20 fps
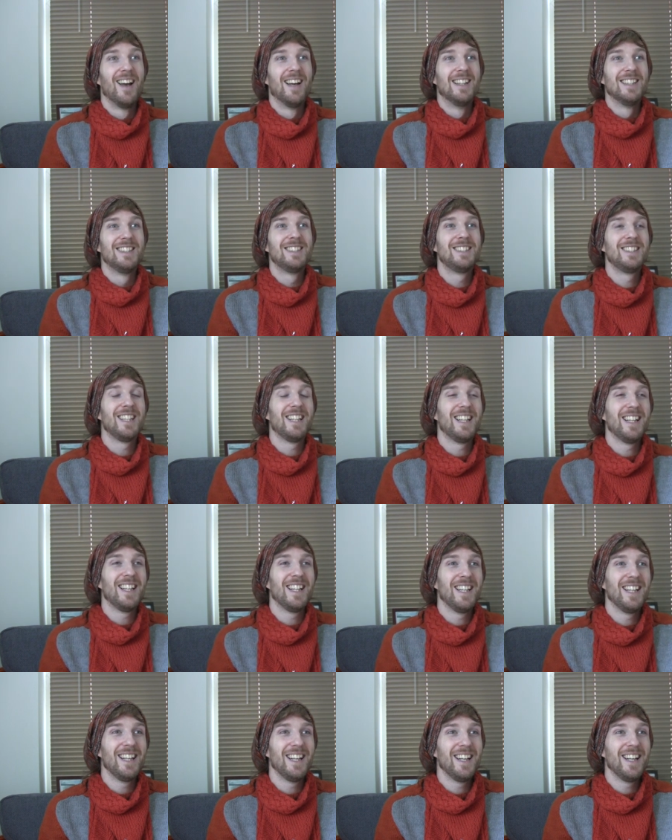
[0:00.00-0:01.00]

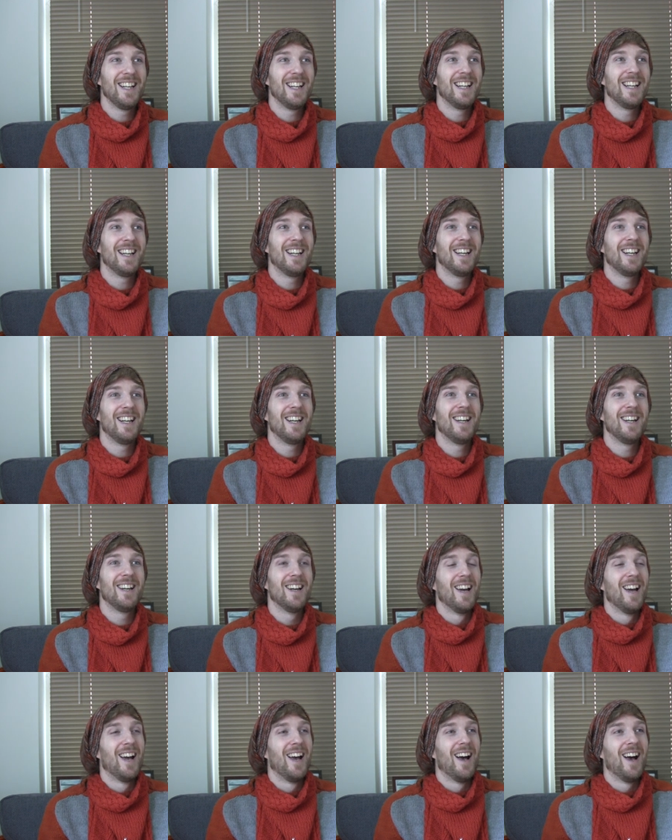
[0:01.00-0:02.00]
She
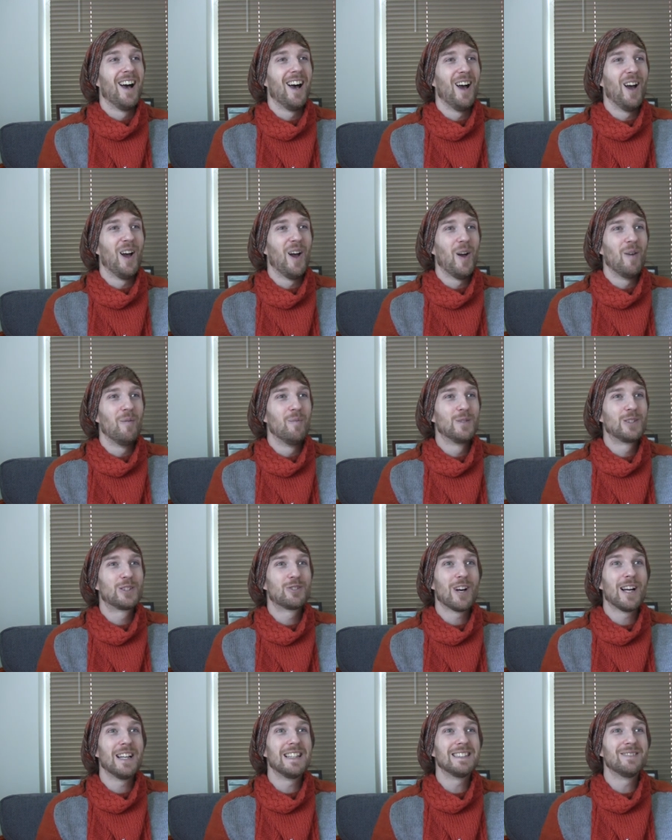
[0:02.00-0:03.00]

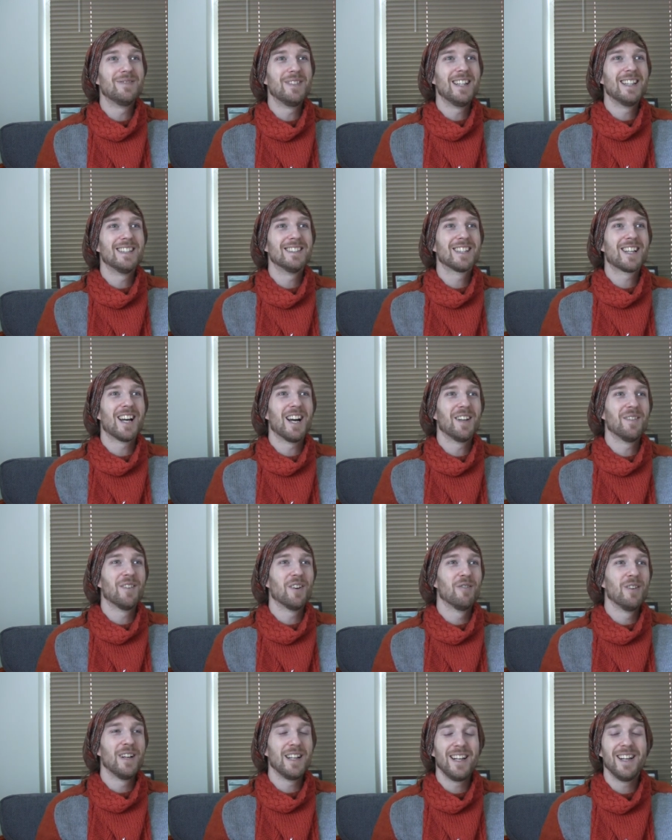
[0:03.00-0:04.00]
strikes me as a kind of
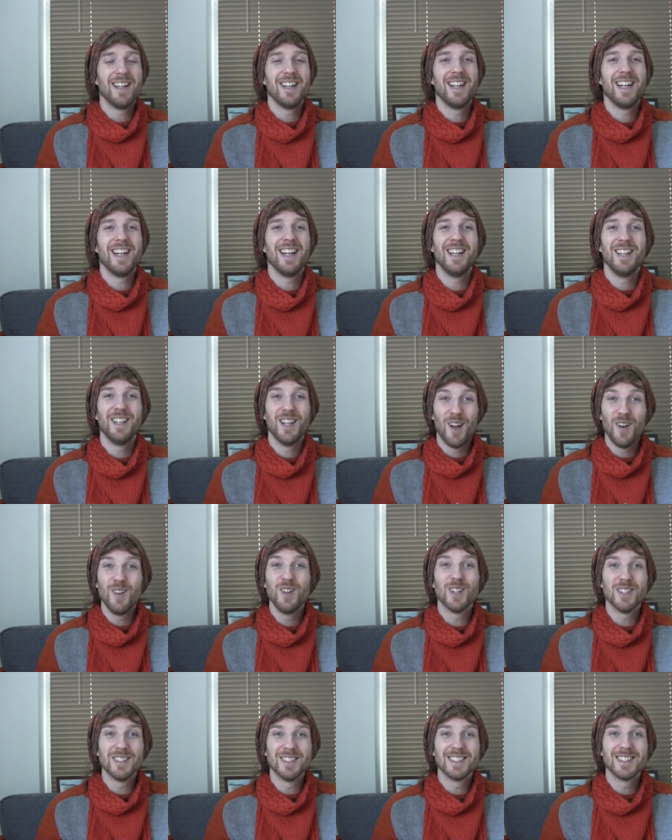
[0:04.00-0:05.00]
a really
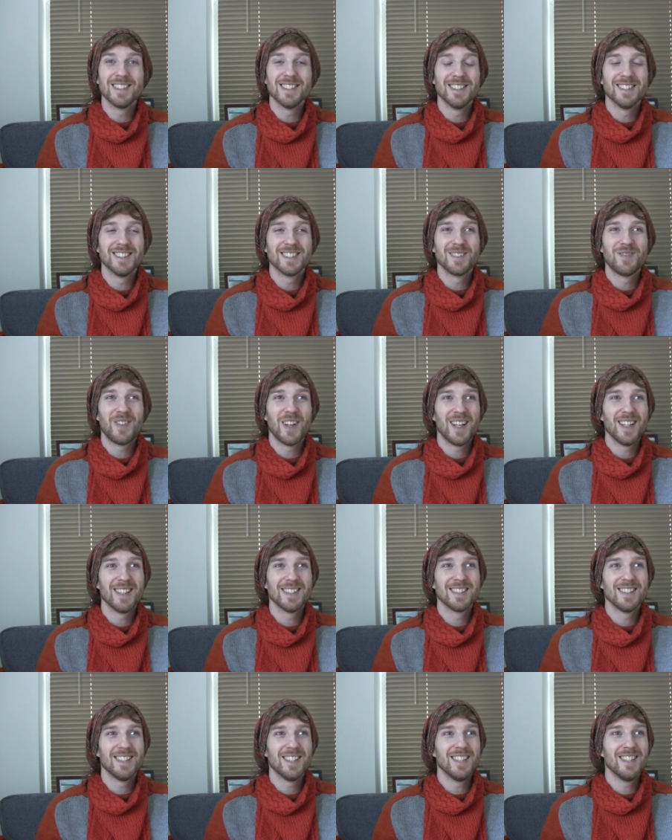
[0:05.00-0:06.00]
no-nonsense
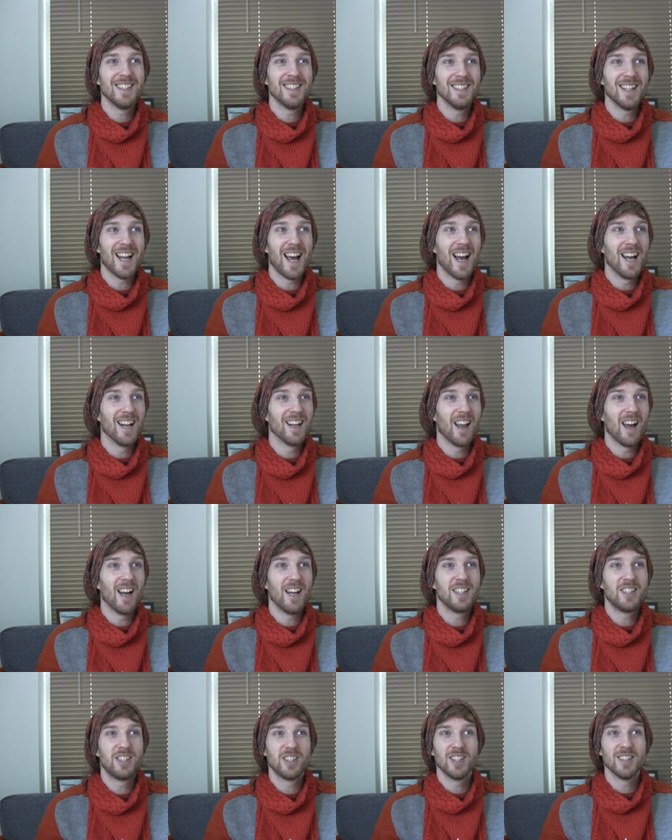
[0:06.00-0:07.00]
person, and
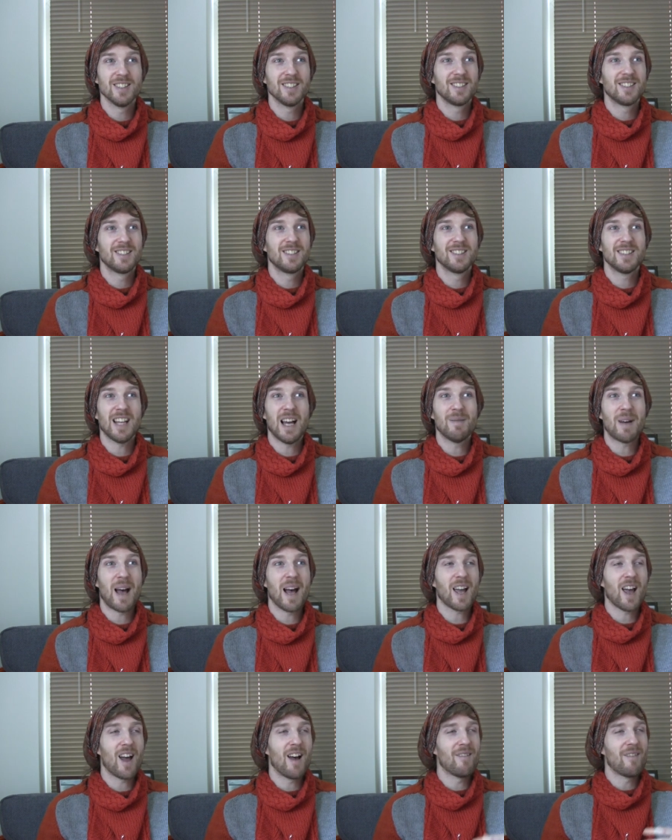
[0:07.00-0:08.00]
I just sat
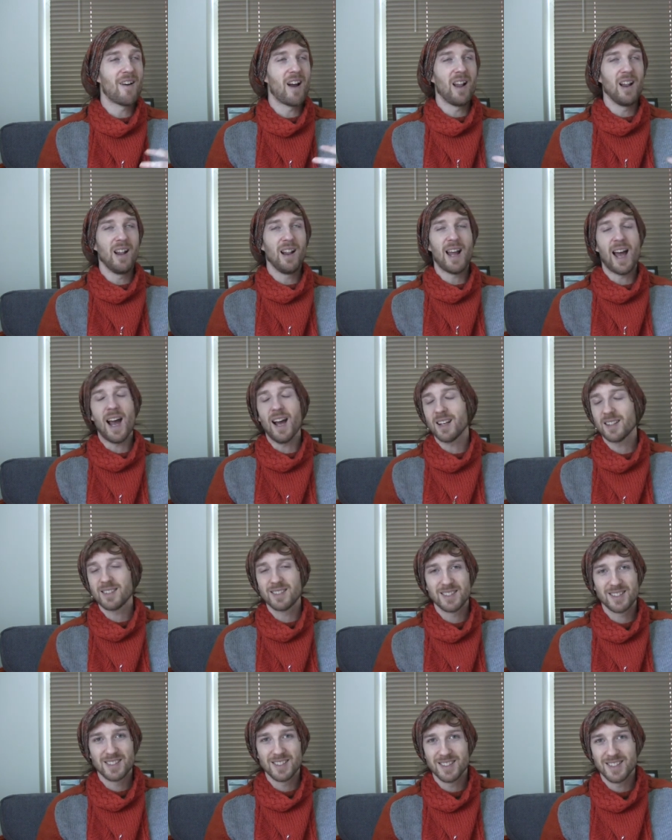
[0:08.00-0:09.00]
back and
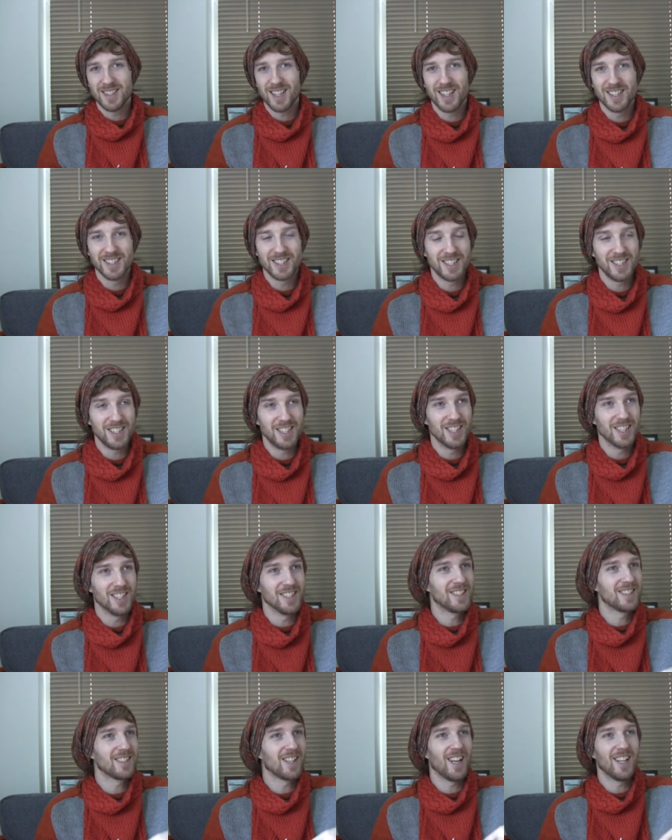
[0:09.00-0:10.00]
relaxed as she
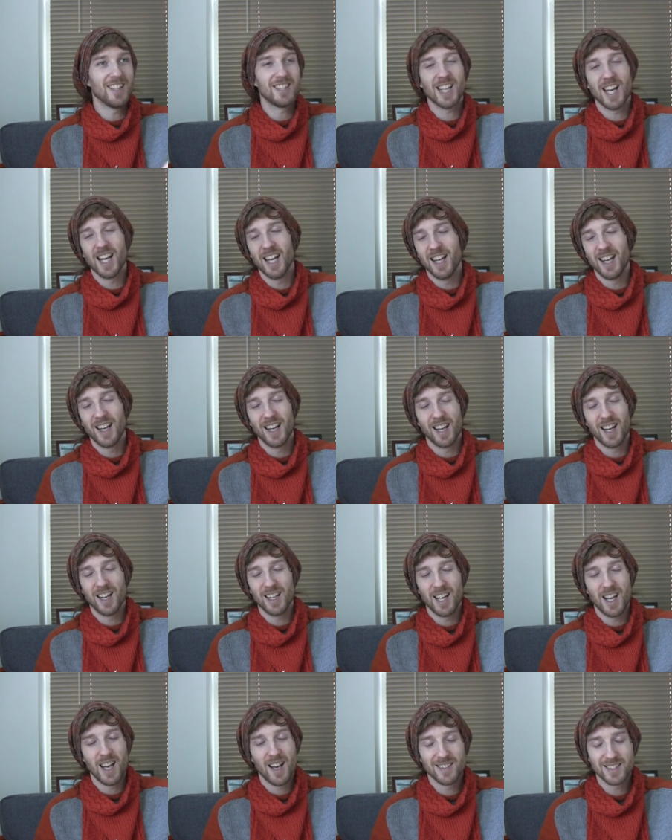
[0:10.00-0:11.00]
just started chatting,
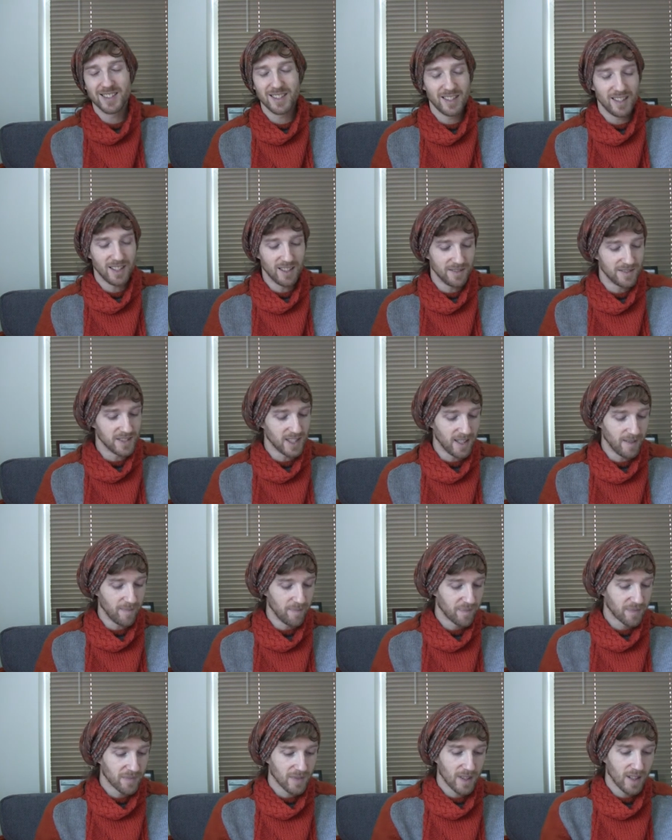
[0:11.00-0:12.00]
and I absolutely loved it.
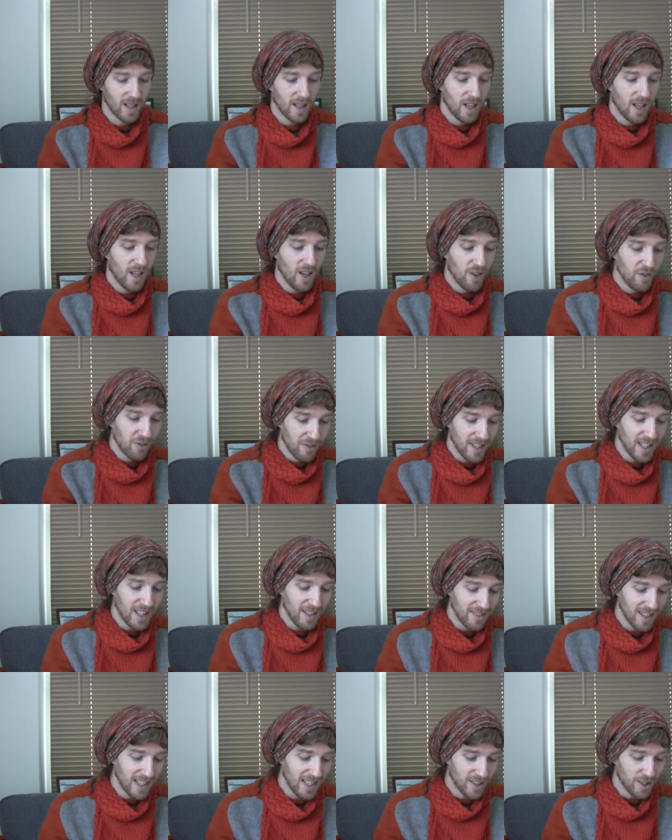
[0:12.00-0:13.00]

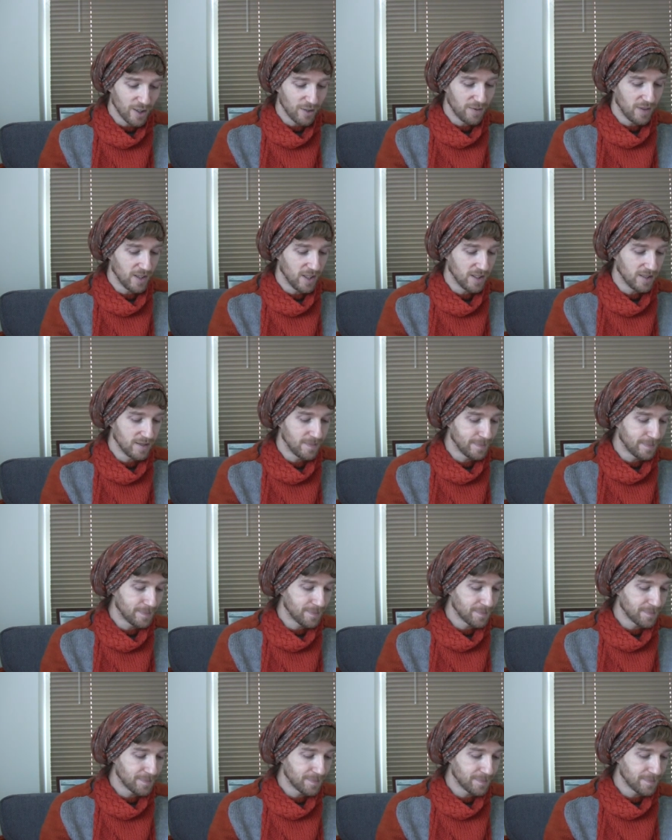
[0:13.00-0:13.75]
Really, really good fun.